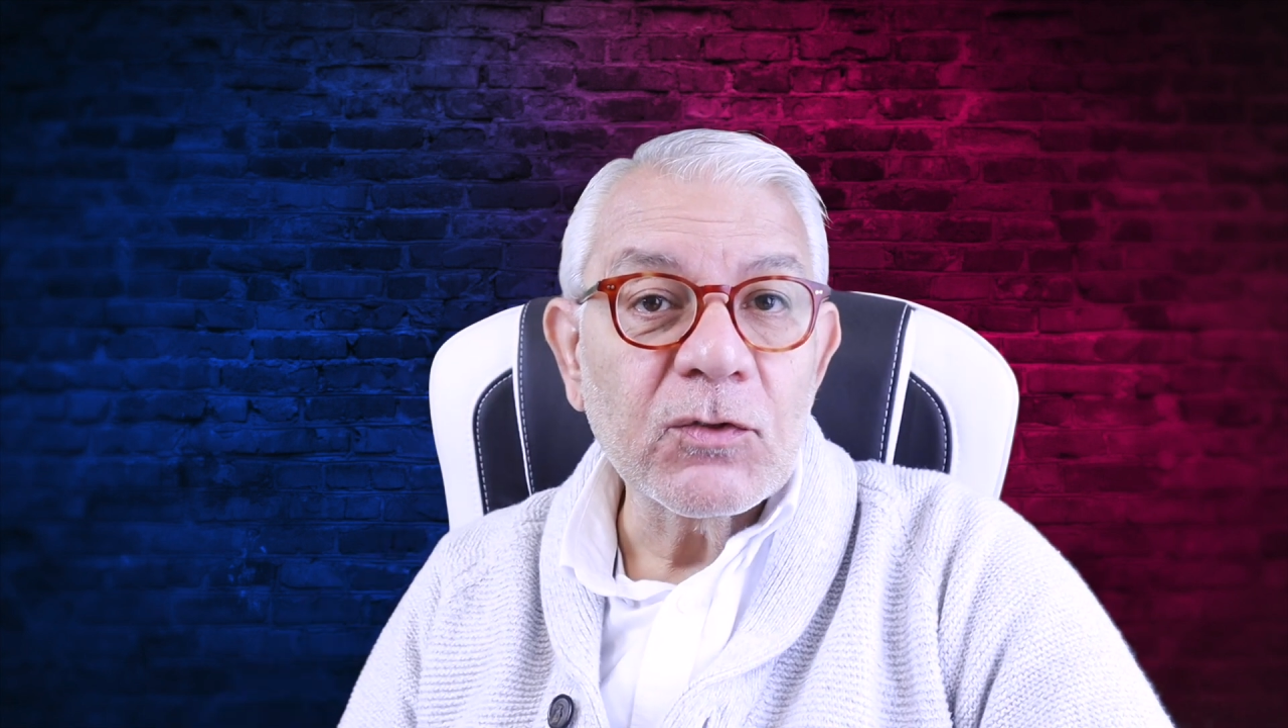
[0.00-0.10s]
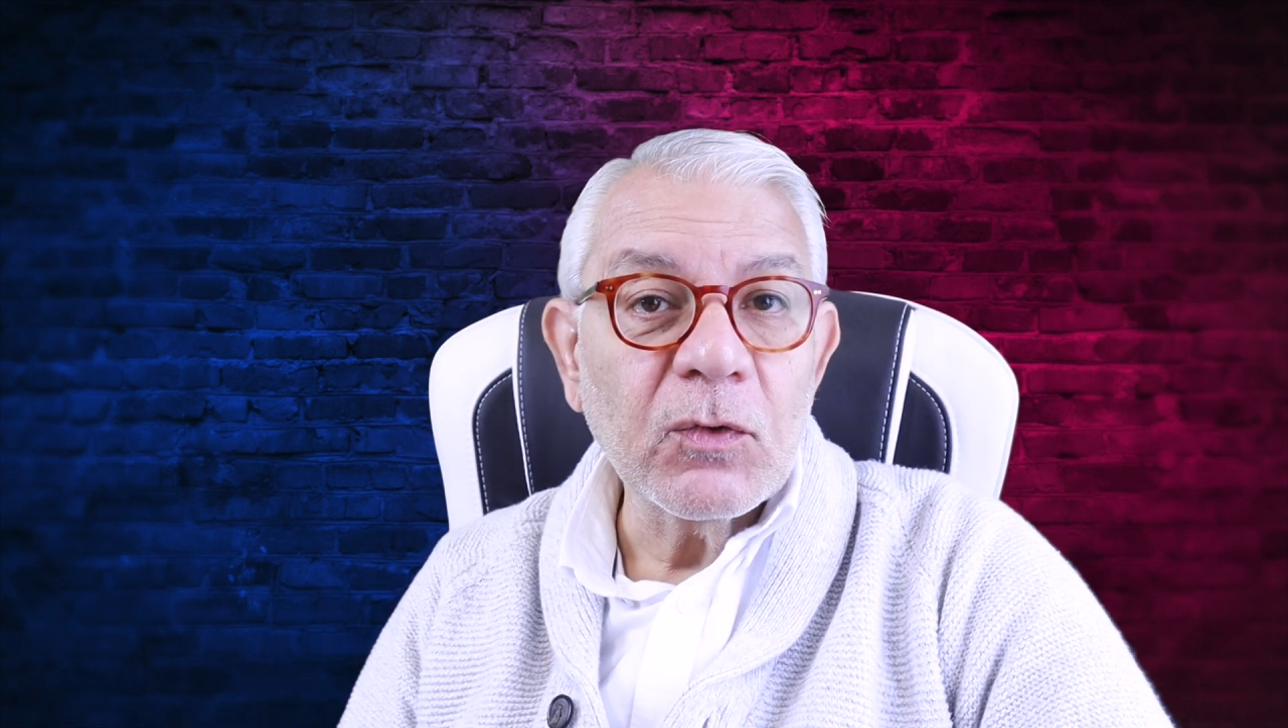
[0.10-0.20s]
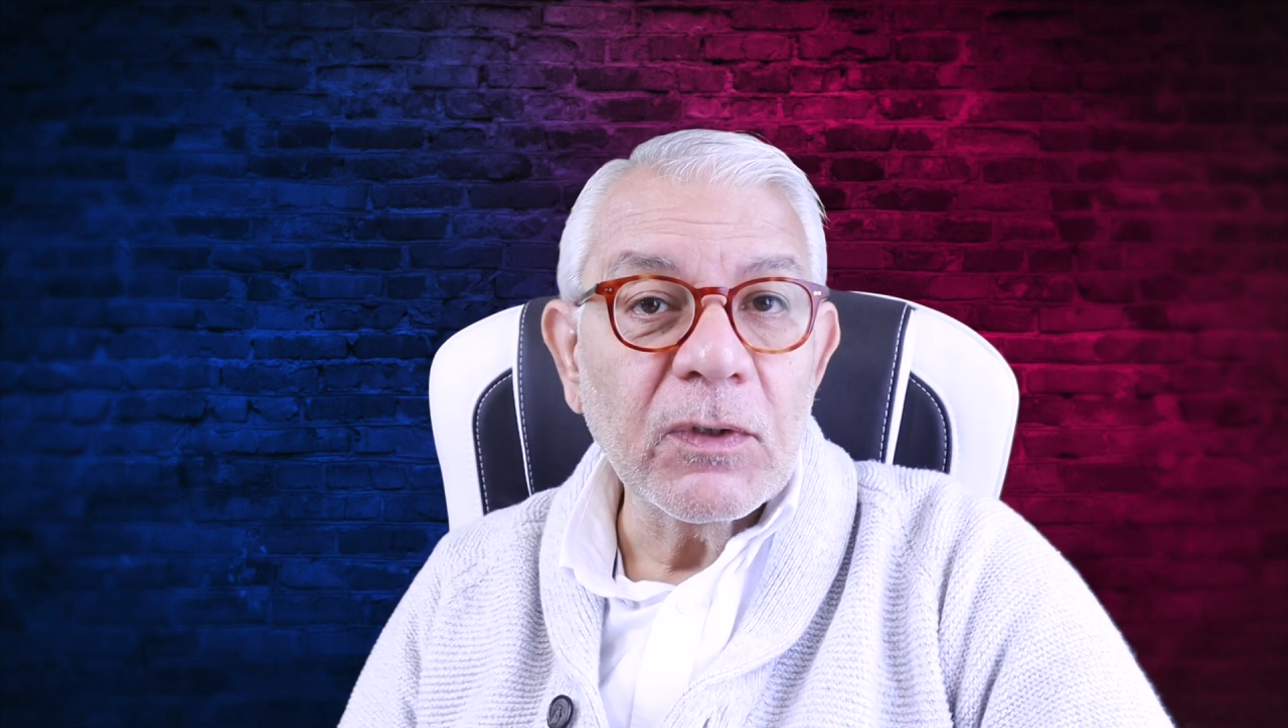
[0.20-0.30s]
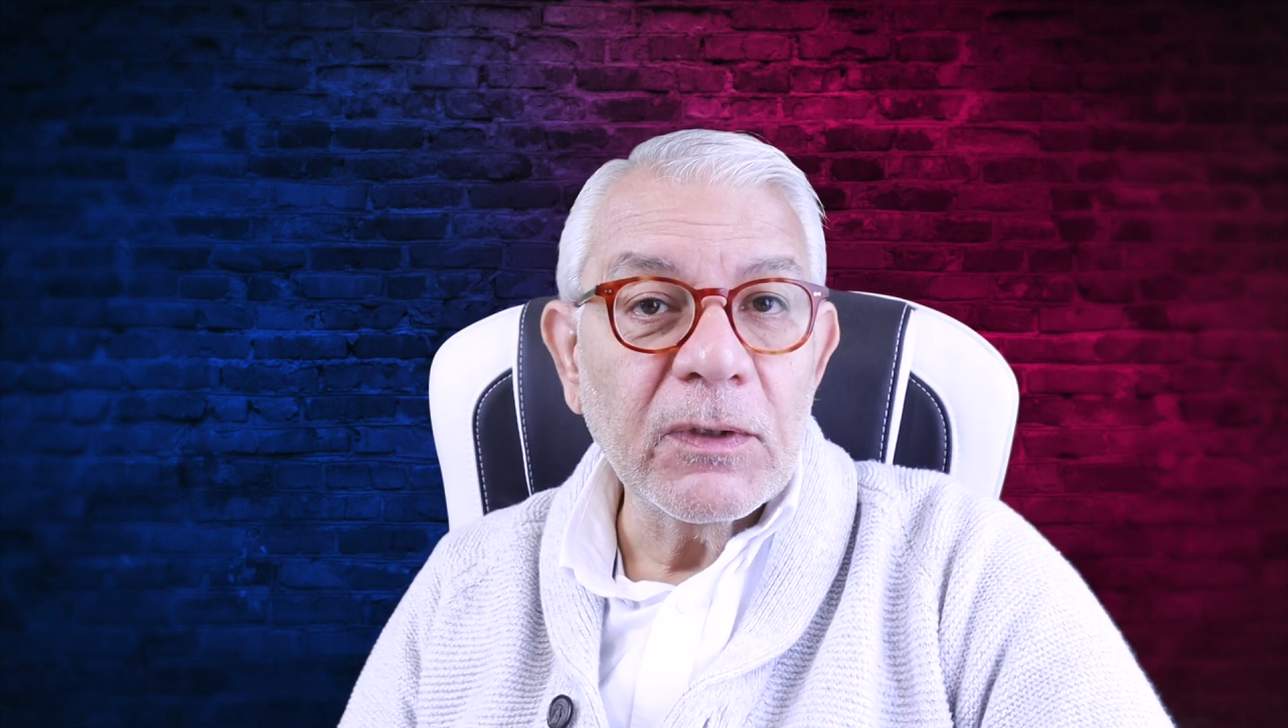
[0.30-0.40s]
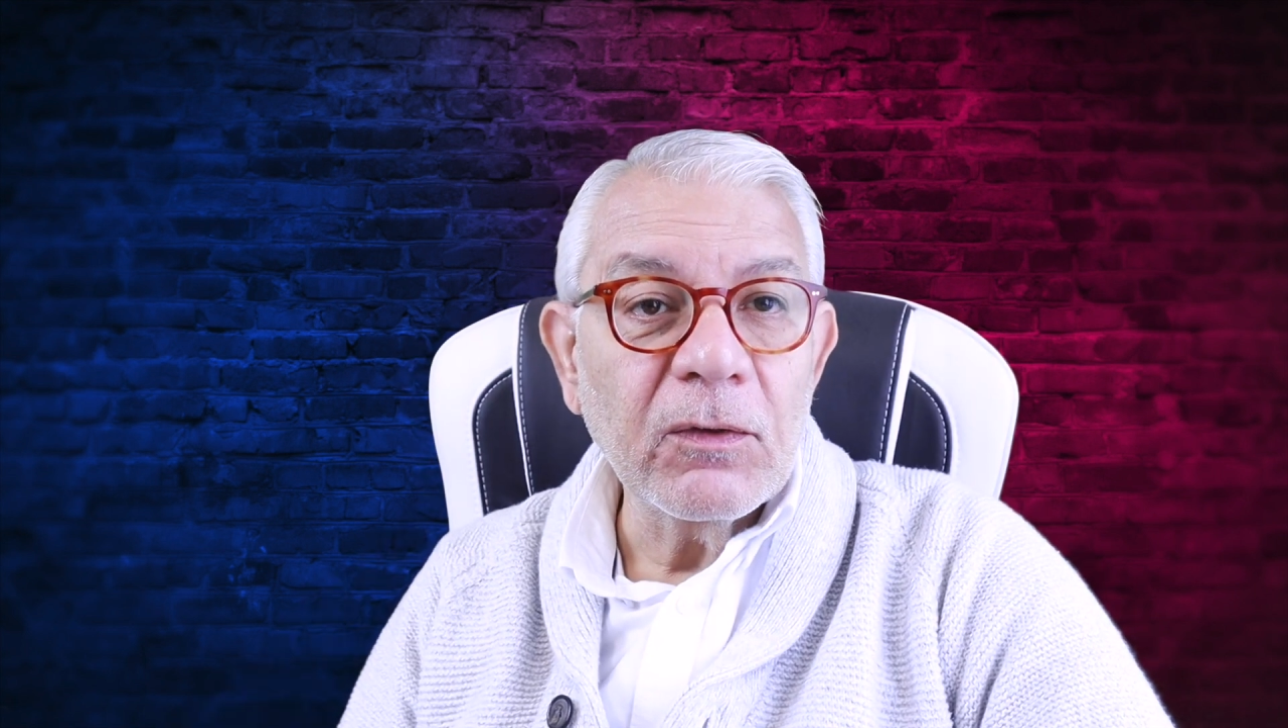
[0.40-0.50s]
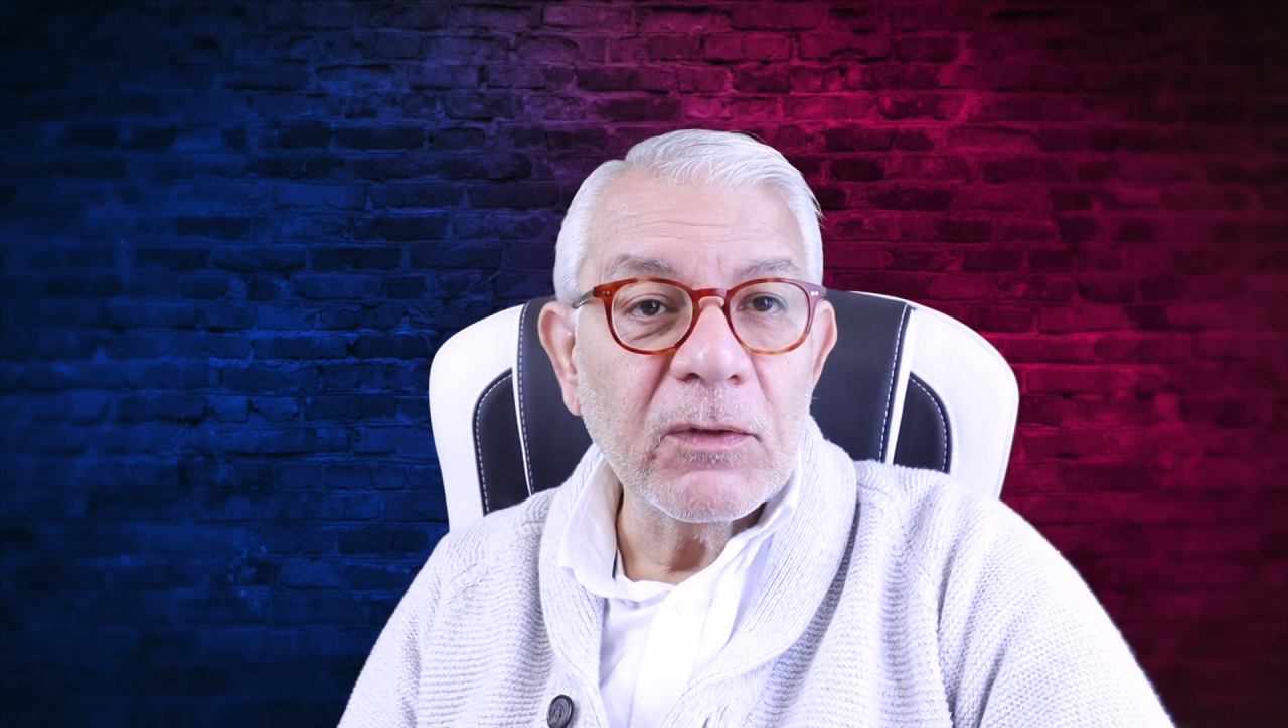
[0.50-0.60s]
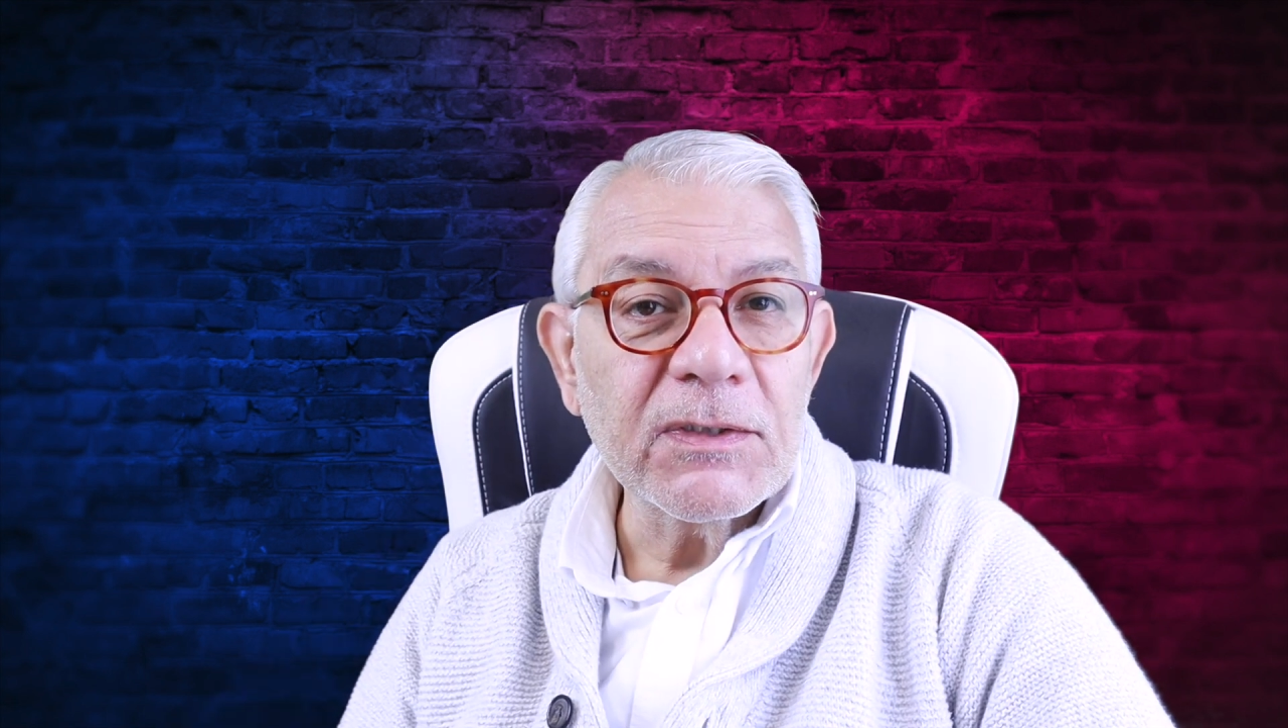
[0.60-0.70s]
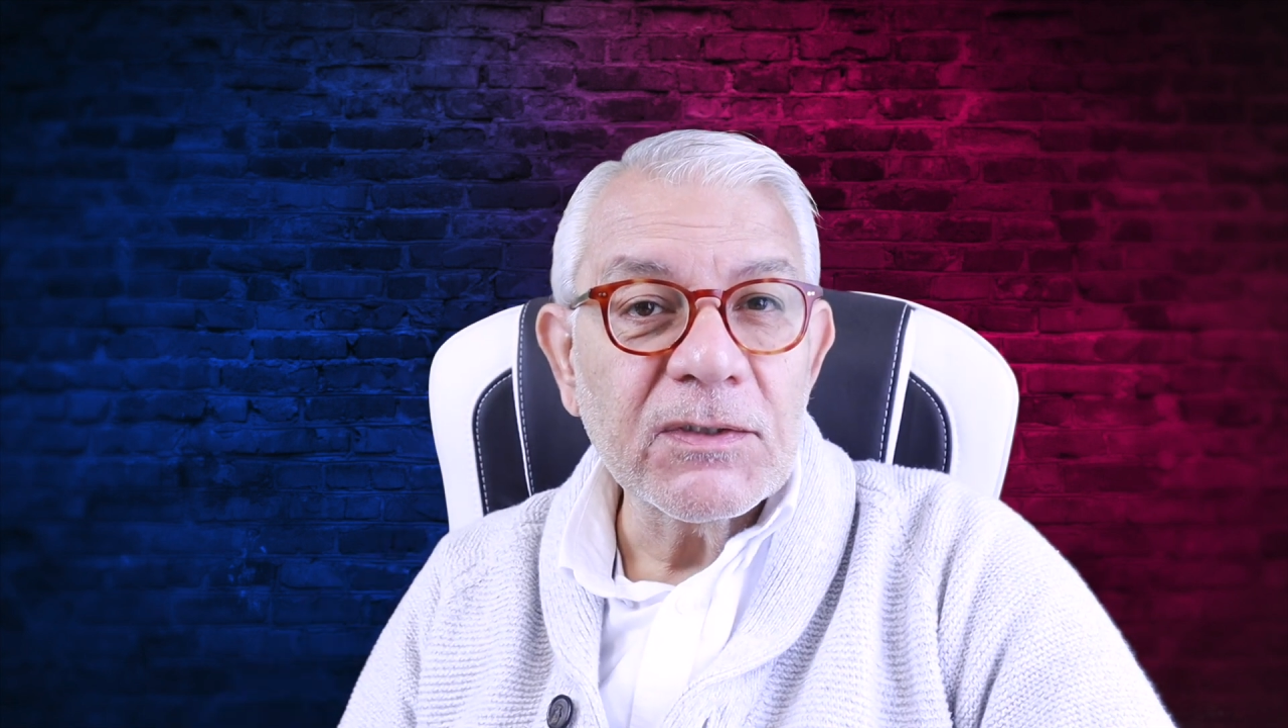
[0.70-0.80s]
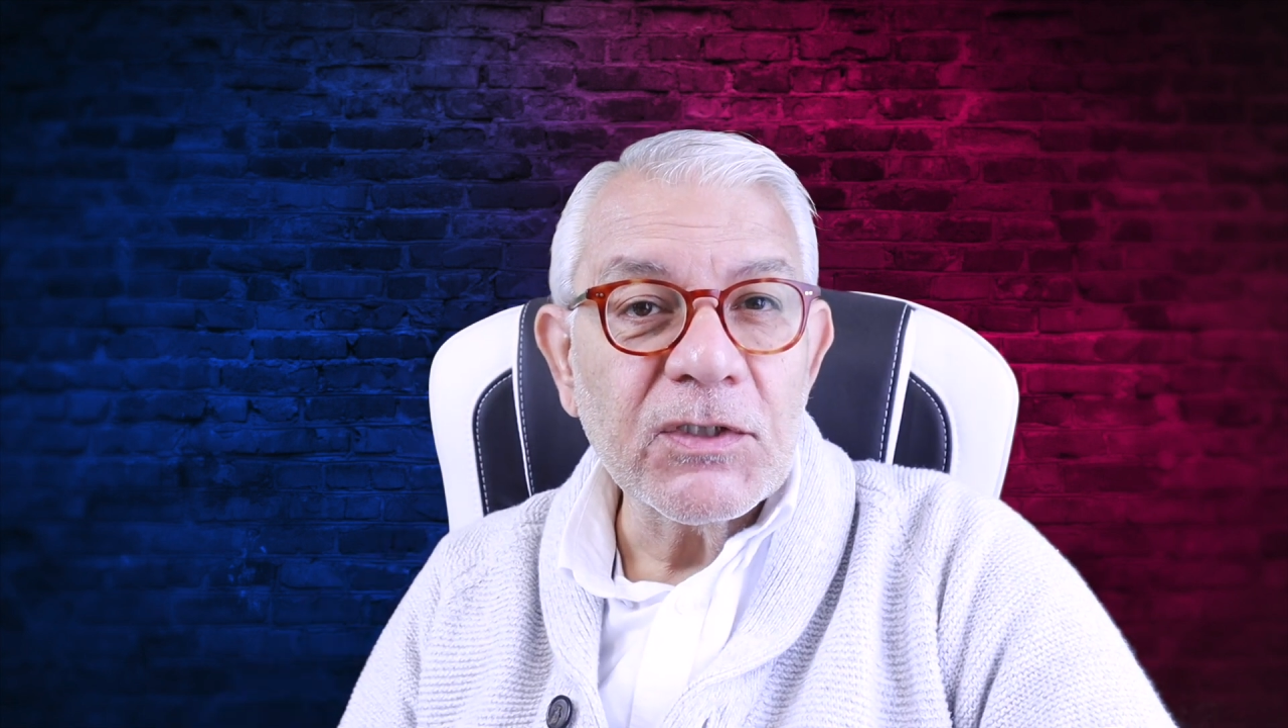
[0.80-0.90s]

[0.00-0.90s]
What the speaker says: so, it's